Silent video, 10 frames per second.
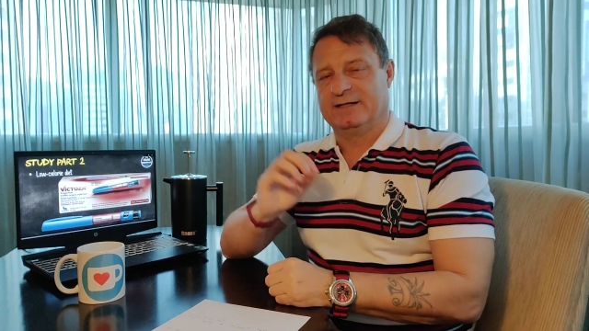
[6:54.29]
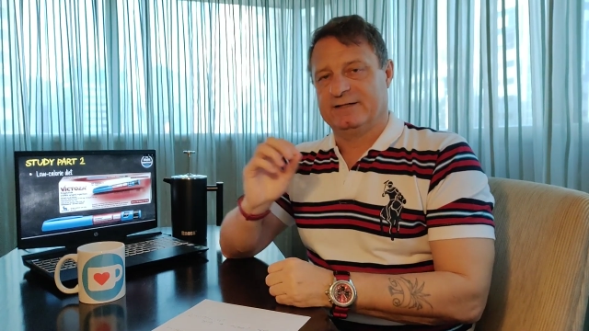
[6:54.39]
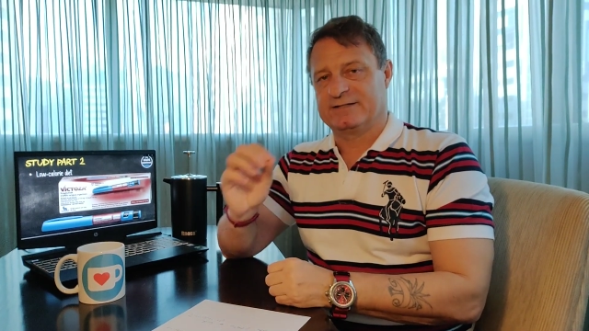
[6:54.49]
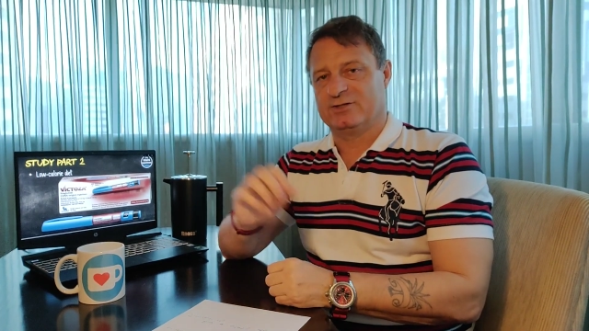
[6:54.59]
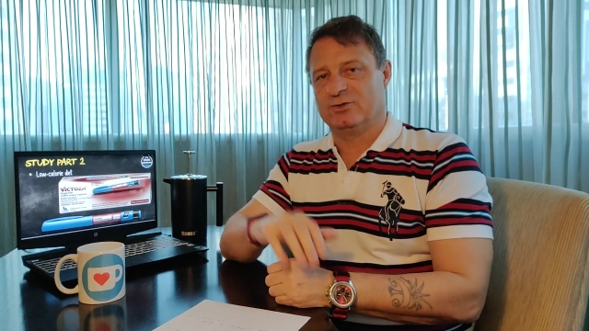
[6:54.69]

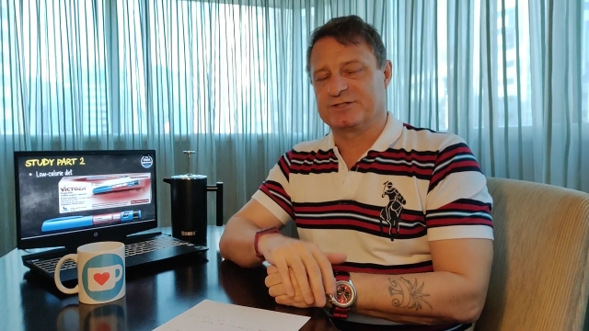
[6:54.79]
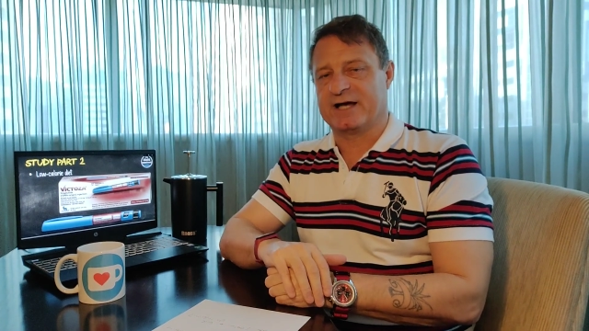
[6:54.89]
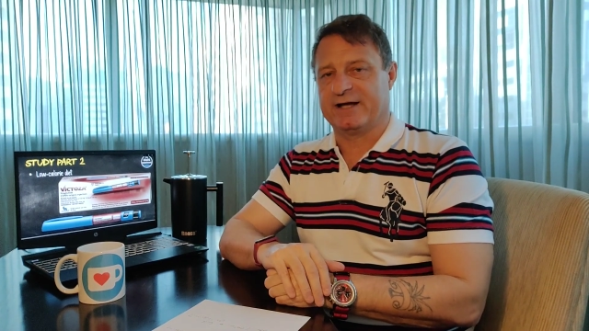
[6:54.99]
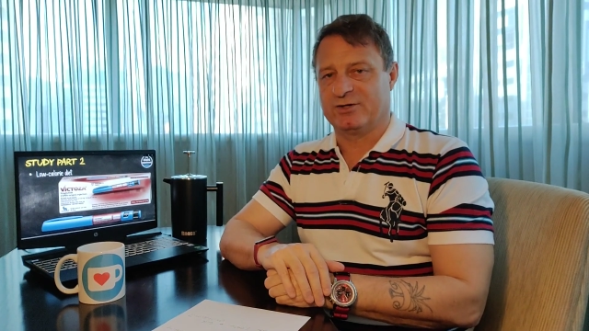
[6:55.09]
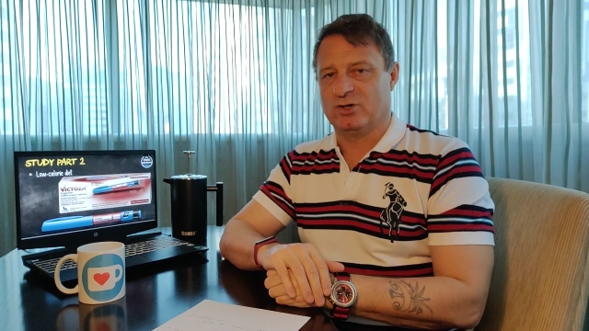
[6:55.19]
until you're
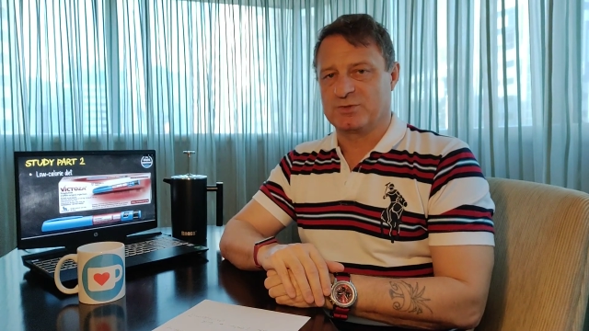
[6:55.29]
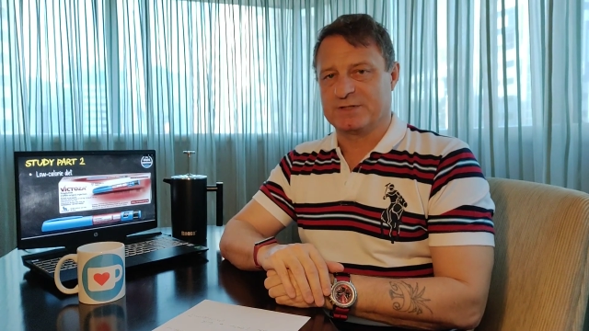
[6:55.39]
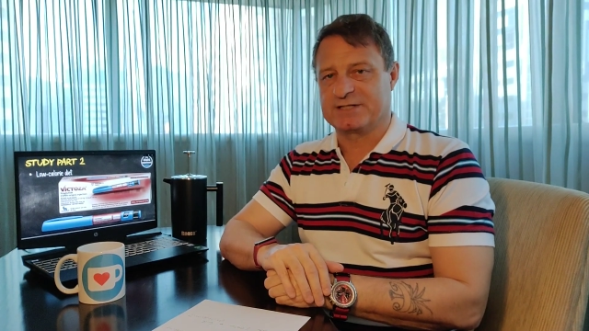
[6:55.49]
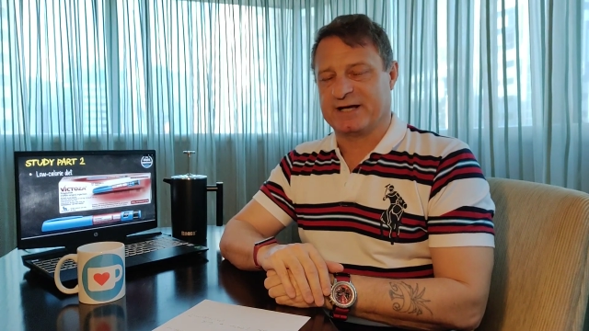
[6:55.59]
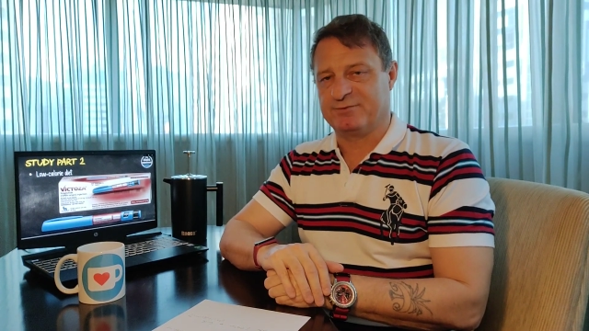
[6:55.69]
diagnosed
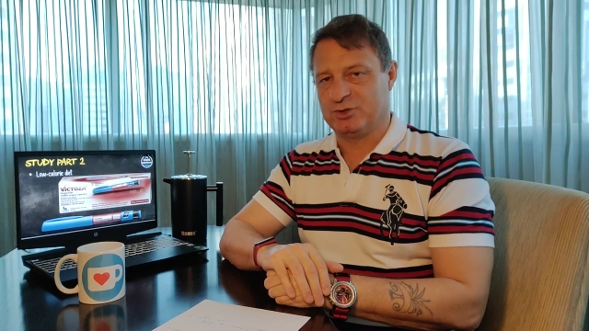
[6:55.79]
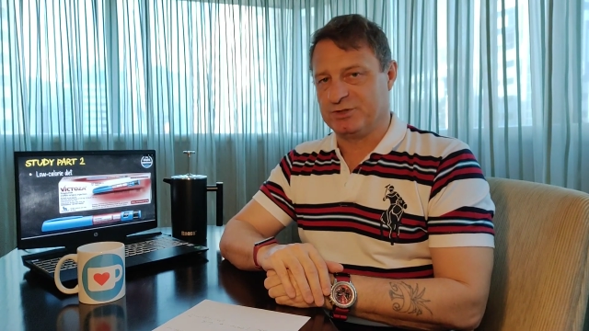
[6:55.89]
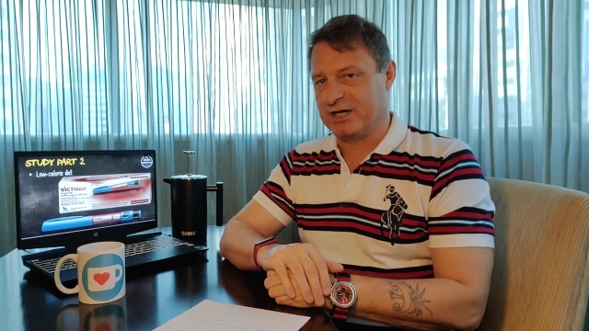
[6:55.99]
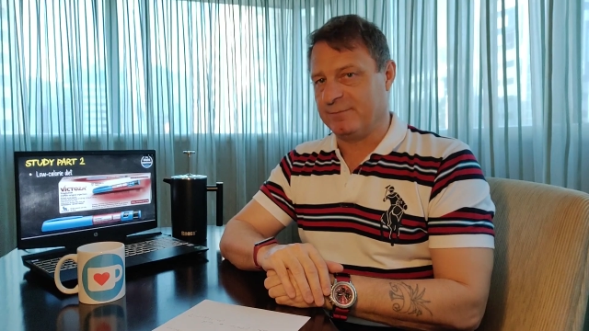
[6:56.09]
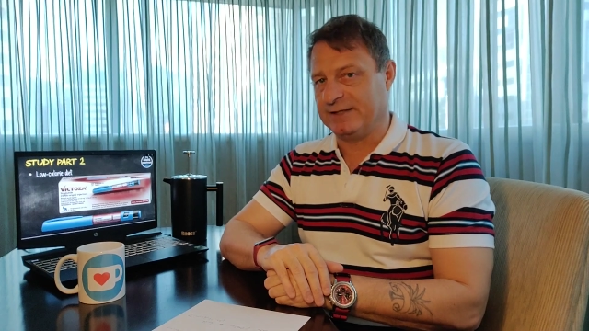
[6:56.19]
with type 2
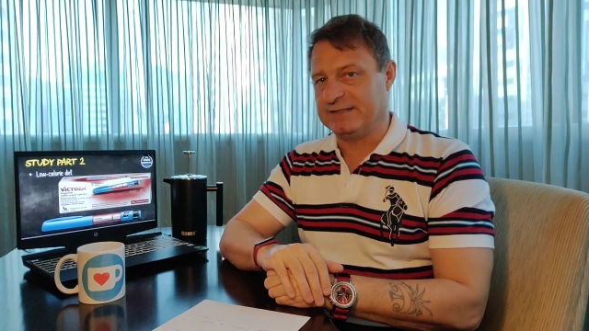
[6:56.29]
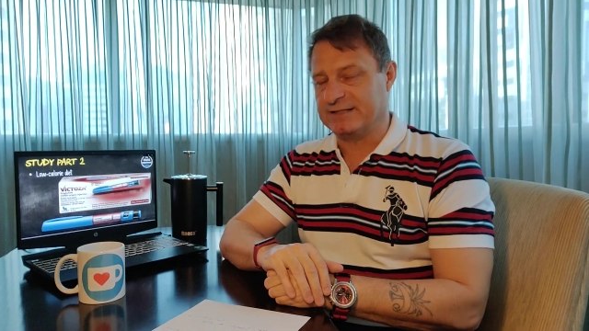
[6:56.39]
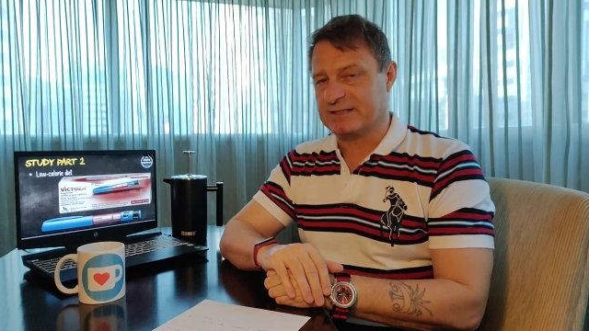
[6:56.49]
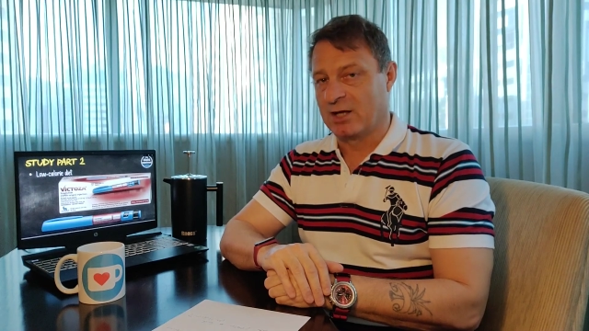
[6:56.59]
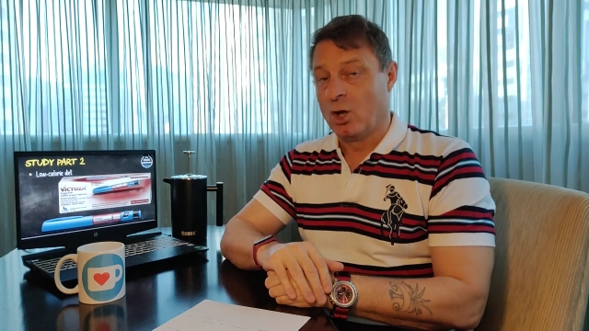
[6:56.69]

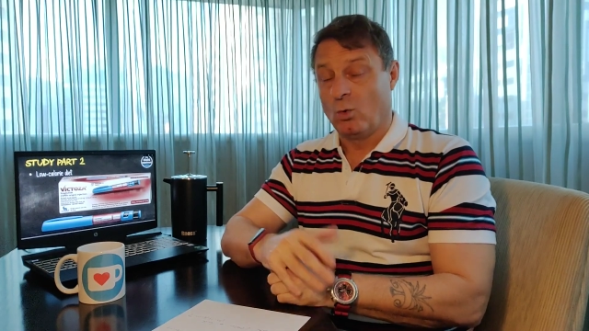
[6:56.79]
diabetes.